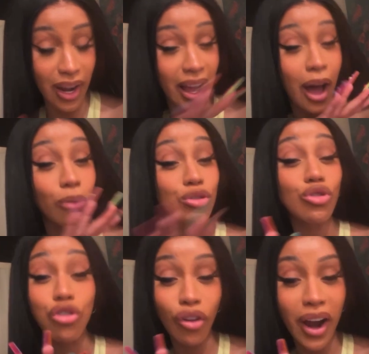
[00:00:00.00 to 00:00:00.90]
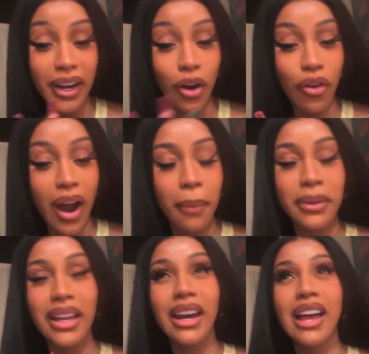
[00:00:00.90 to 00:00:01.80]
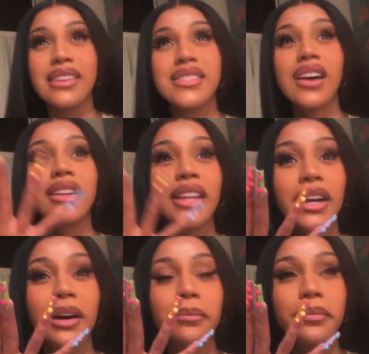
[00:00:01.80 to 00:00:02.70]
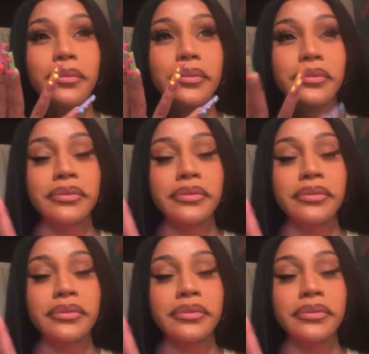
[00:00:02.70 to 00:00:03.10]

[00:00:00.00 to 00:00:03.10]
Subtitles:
Like I was crying and crying, but then I sucked it up.